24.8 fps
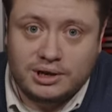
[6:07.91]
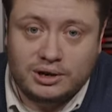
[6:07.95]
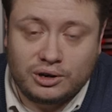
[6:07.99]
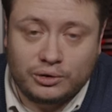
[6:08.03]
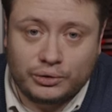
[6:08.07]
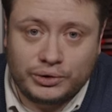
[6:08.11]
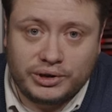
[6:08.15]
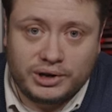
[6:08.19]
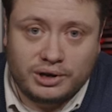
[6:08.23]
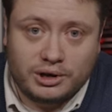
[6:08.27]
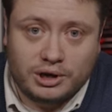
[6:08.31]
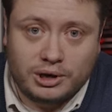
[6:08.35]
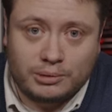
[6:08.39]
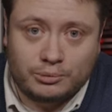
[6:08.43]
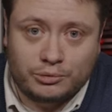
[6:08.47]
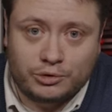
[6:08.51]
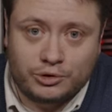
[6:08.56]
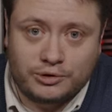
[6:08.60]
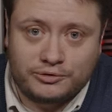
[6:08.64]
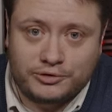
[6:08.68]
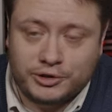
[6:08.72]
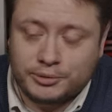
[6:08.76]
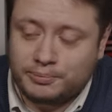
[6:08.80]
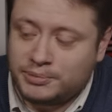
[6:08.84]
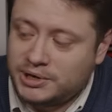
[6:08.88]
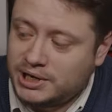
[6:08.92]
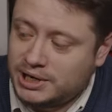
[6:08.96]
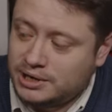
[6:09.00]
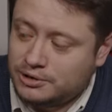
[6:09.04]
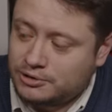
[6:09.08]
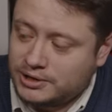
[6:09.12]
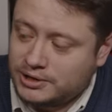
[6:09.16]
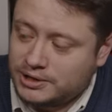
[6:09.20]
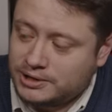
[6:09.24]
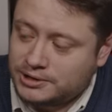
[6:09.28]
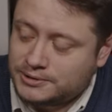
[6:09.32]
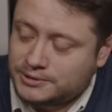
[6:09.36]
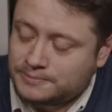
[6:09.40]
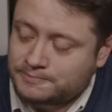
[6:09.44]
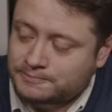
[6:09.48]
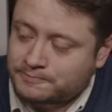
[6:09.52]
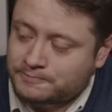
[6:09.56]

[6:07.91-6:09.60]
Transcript: on armour of the period.